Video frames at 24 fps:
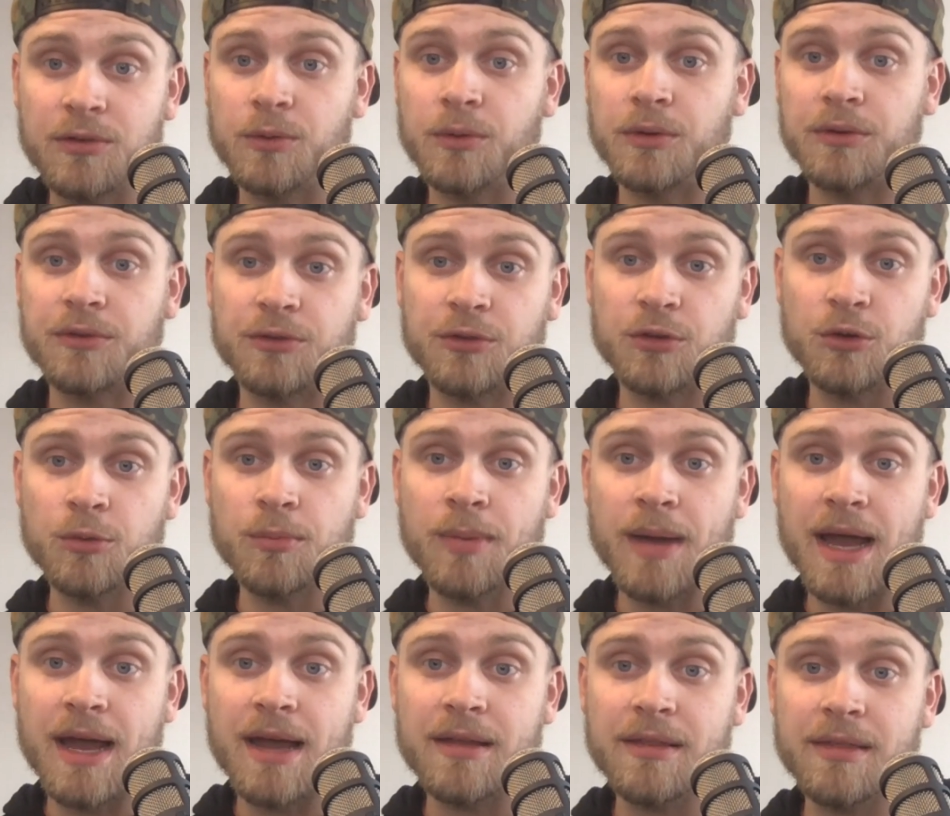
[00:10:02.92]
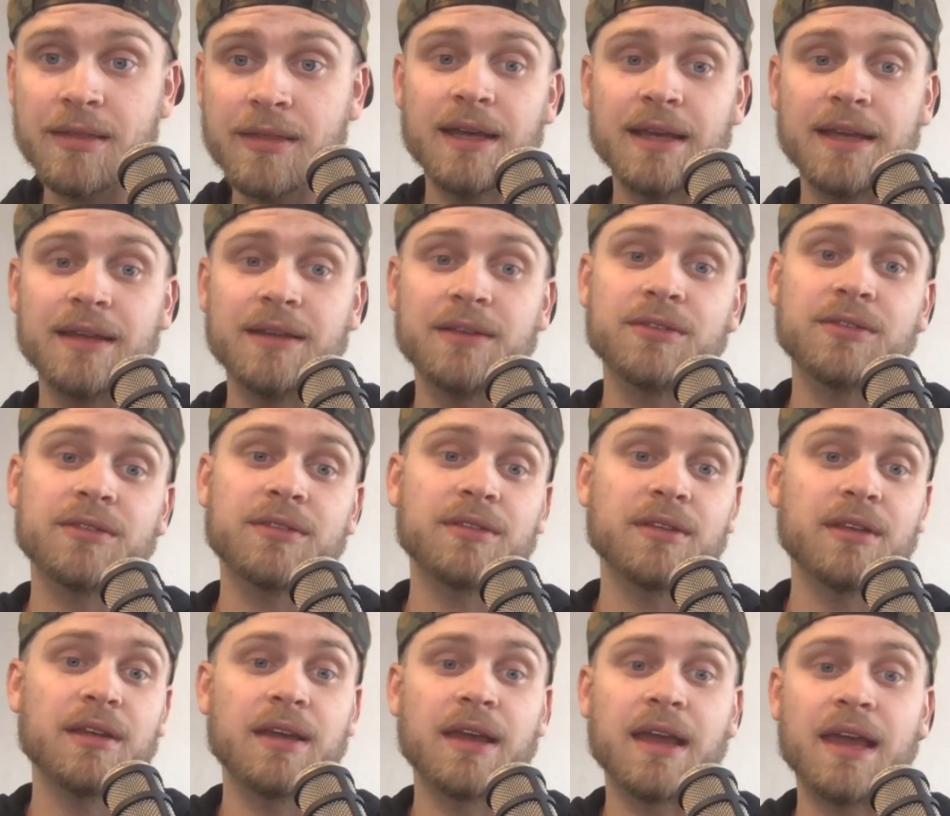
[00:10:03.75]
to a 2 bath
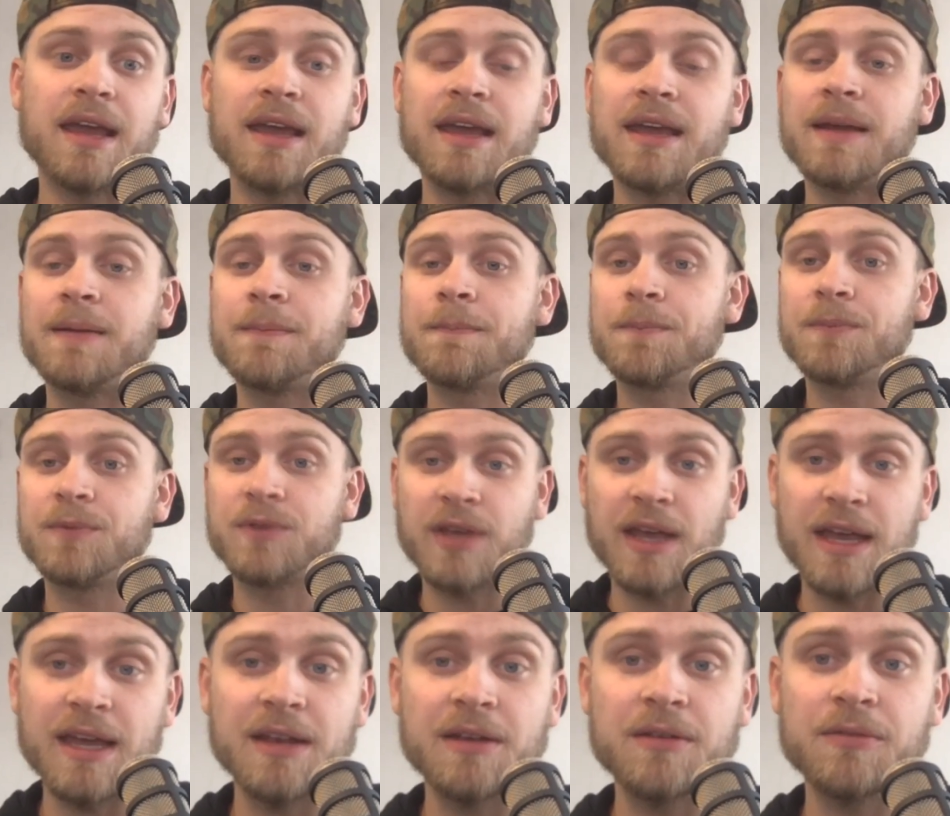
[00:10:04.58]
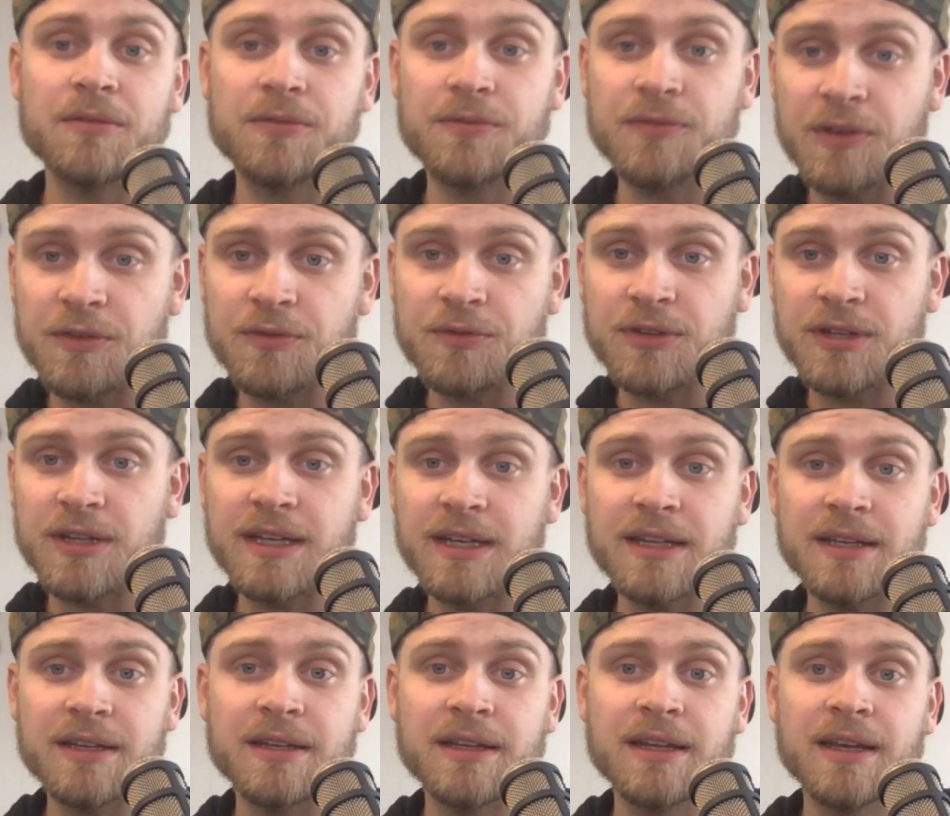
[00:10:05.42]
is a
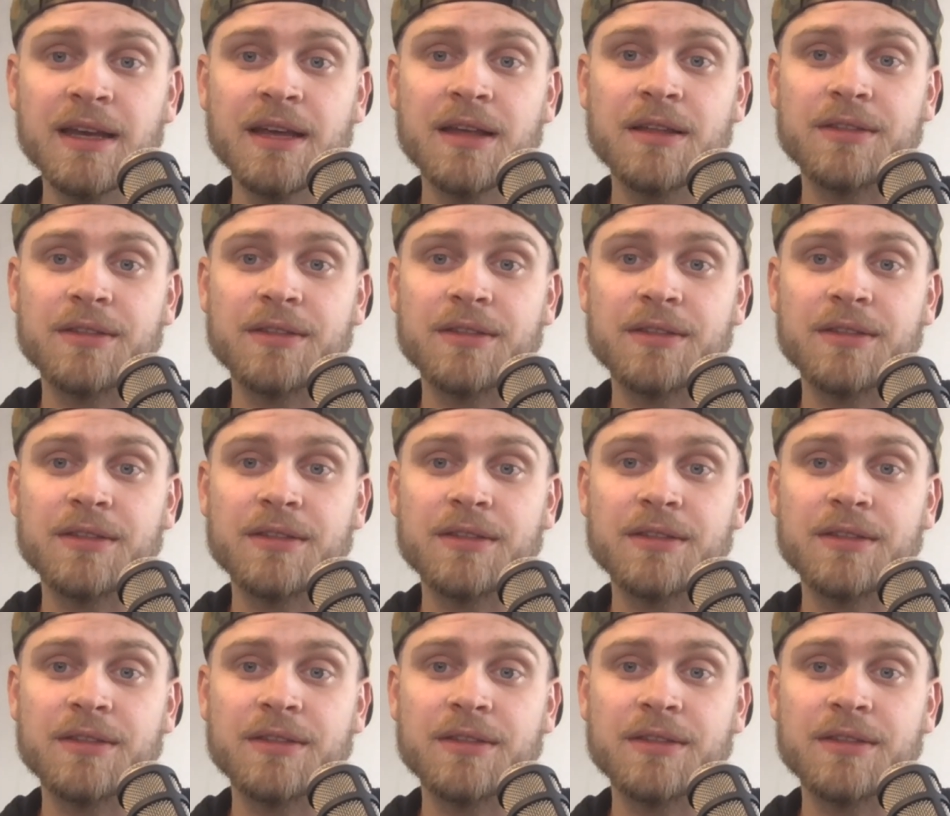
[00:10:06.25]
$10,000,